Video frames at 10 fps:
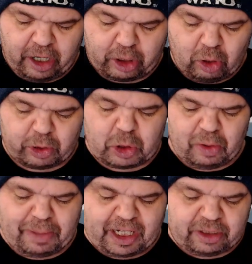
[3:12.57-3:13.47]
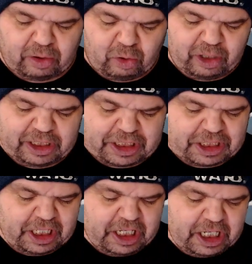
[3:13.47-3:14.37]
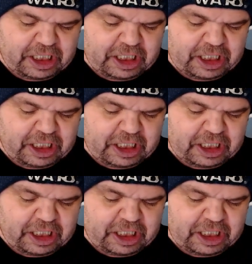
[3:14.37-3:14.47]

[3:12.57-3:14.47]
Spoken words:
go to a Mandalorian city.